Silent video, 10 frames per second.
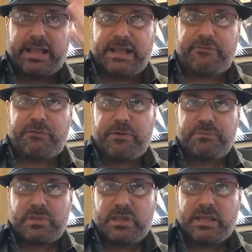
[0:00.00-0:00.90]
If
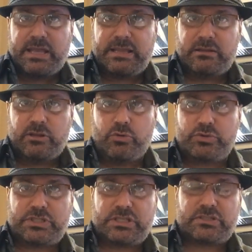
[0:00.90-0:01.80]
he
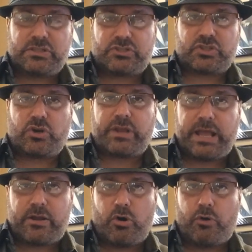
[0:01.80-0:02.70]
loses to
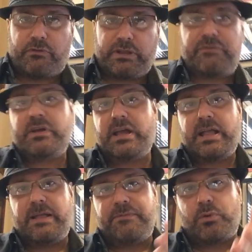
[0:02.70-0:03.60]
Sergey Kovalev
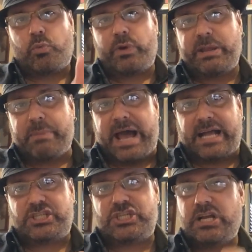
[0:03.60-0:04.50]
in the
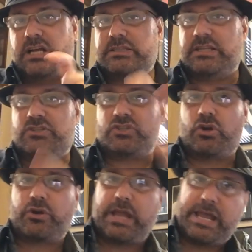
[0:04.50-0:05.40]
rematch, then
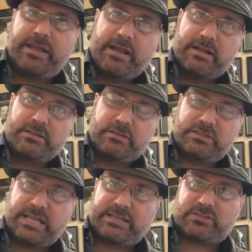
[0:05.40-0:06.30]
Sergey
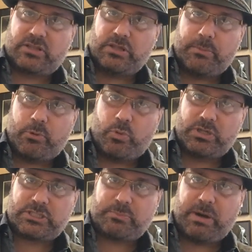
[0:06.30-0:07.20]
takes the number
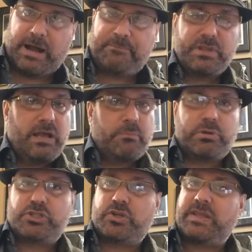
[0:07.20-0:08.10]
one spot.
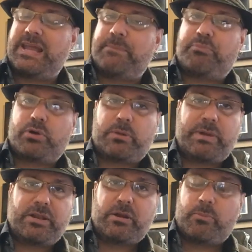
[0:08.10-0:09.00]
But you can't put
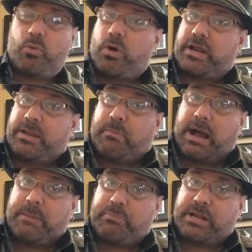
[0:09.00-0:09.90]
him at number one, in
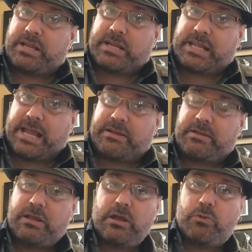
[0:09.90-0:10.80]
my opinion, again,
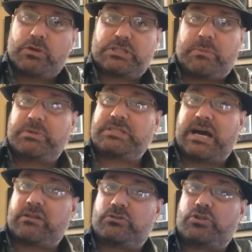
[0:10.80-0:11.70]
which I'm
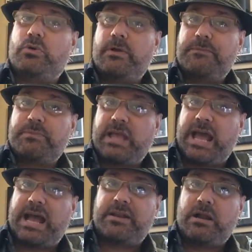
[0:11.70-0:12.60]
entitled to,
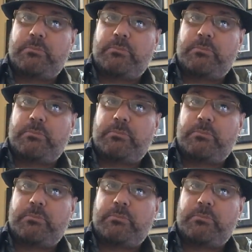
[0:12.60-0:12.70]
at